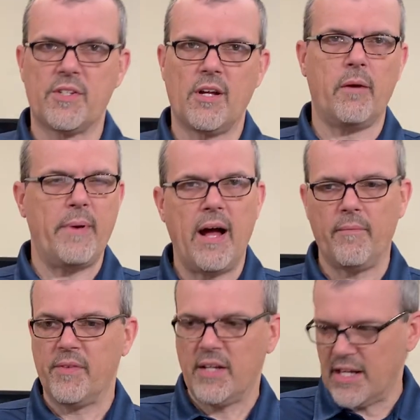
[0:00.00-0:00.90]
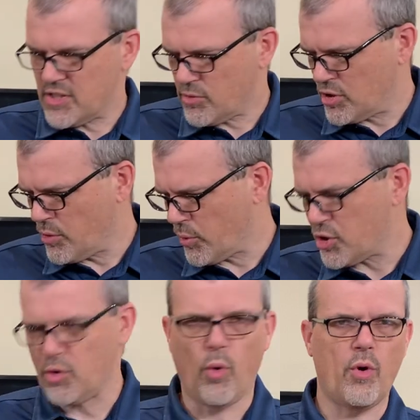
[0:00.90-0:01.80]
what it's all about. It's to
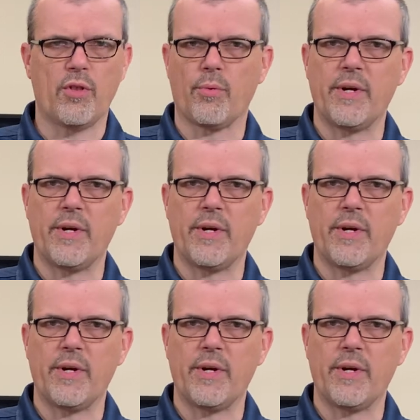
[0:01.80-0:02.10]
restore the